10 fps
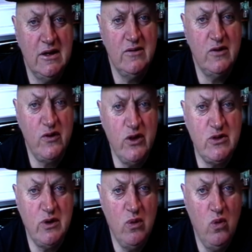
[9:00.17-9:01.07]
the
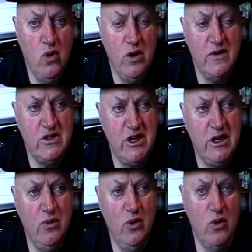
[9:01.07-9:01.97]
First World War and the
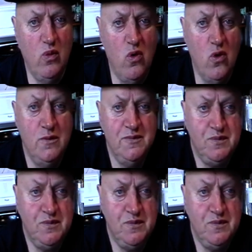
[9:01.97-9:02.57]
Second World War.